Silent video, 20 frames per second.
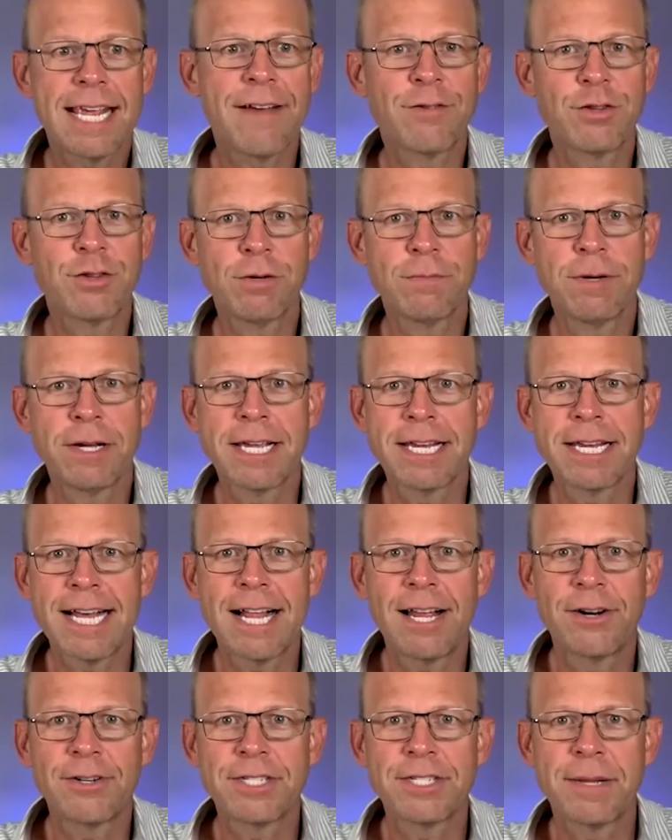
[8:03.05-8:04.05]
have two million
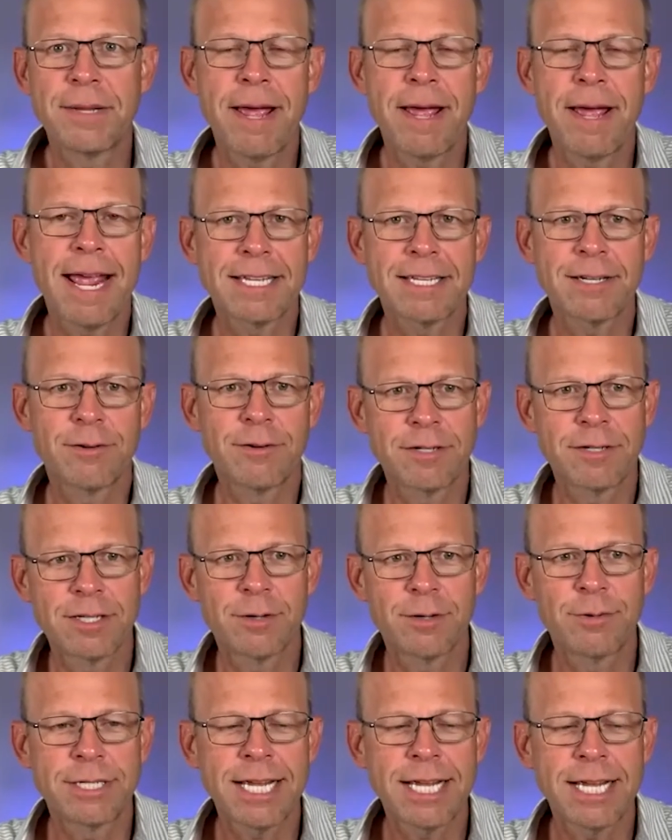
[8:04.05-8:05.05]
dollars in the bank to,
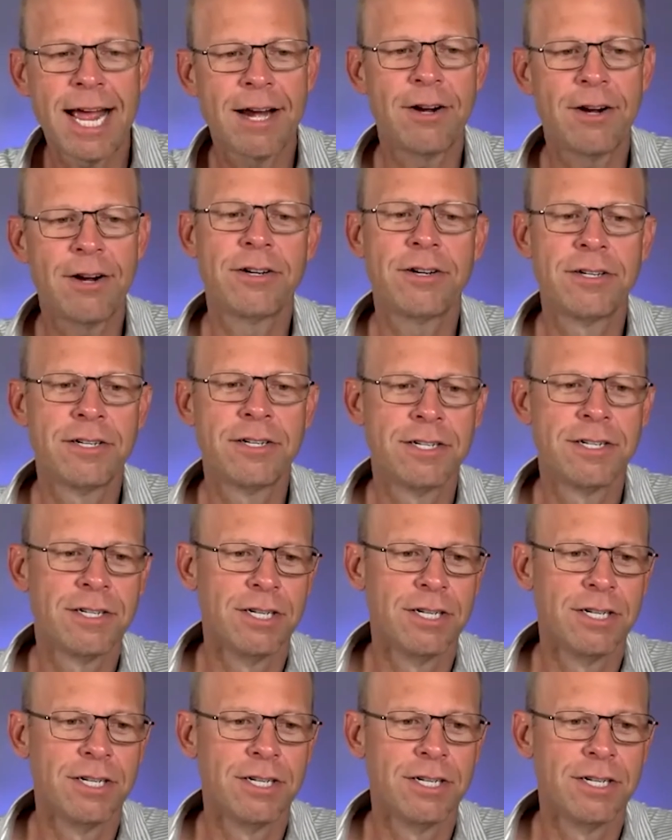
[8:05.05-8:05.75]
to retire,